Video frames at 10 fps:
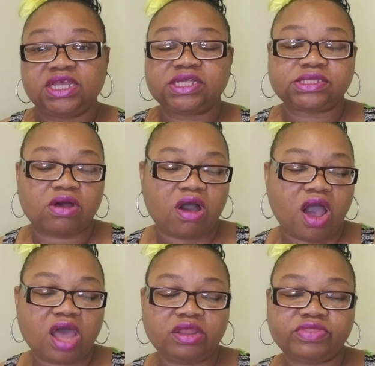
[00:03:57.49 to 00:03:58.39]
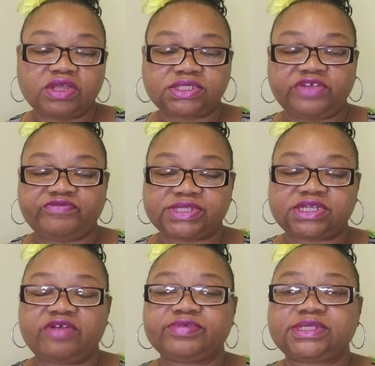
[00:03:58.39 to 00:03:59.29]
So all of those different
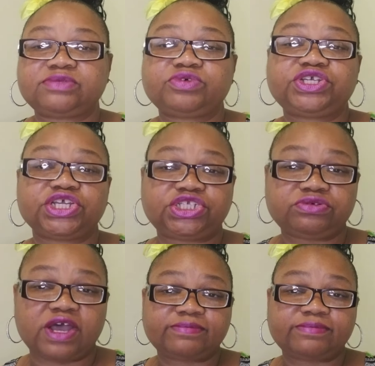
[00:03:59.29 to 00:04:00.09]
services will get you